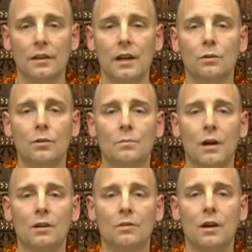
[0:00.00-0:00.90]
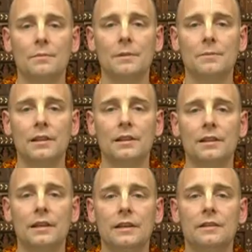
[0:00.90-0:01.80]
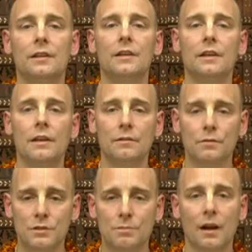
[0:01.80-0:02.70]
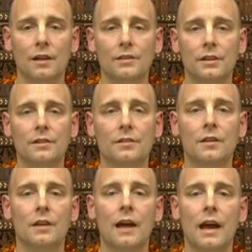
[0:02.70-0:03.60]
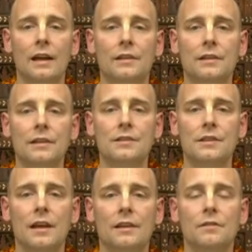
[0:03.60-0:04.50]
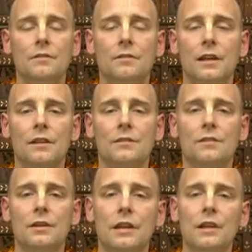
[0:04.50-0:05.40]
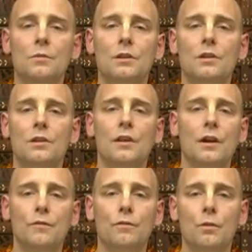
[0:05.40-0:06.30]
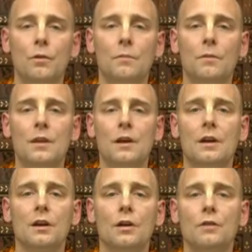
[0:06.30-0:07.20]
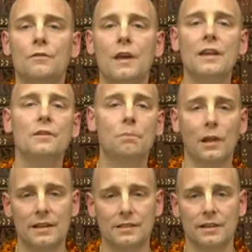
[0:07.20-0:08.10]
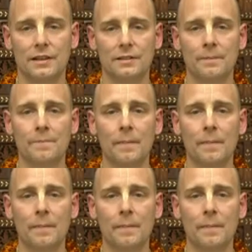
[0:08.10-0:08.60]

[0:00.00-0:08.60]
And Lord Balaram immediately, he responded and he said that he would therefore convey the blessing